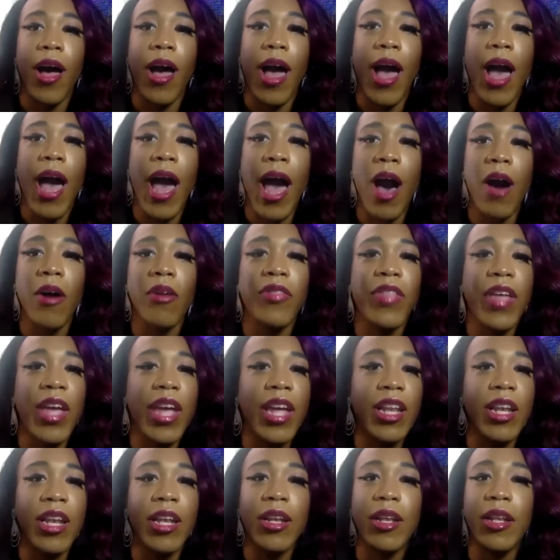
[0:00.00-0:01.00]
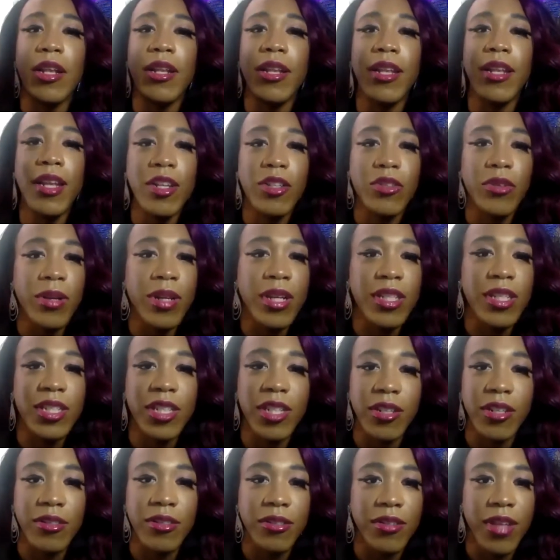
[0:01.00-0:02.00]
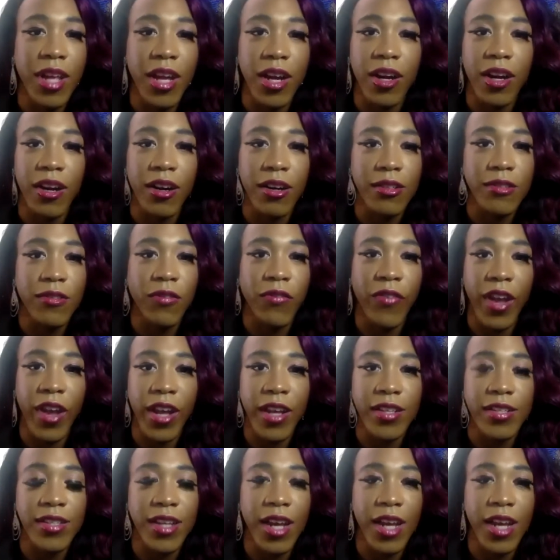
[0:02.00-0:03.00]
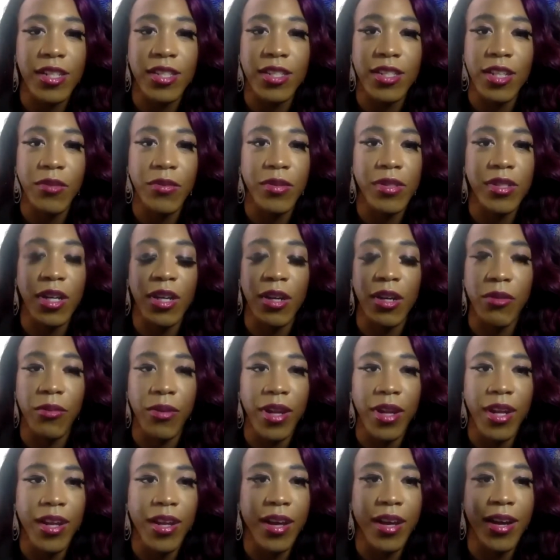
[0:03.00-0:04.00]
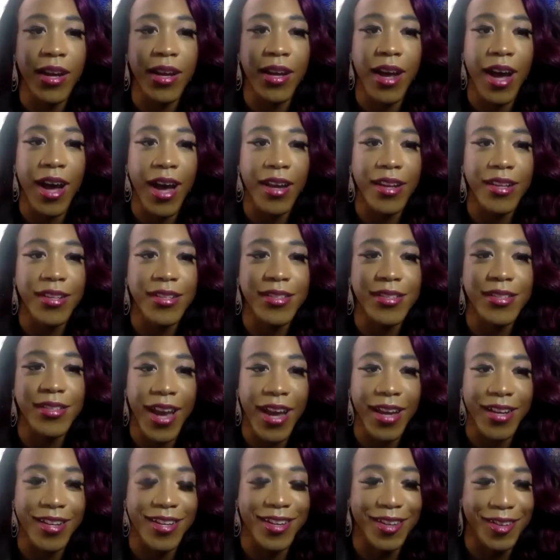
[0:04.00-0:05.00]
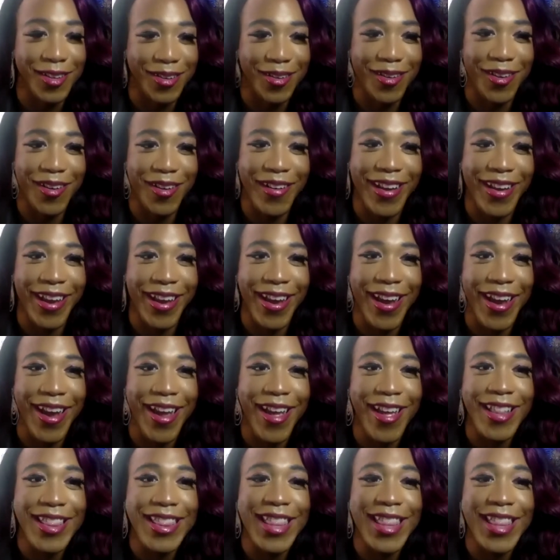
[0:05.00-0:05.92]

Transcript: how they literally chiseled that girl's face as she was a Greek goddess statue, okay?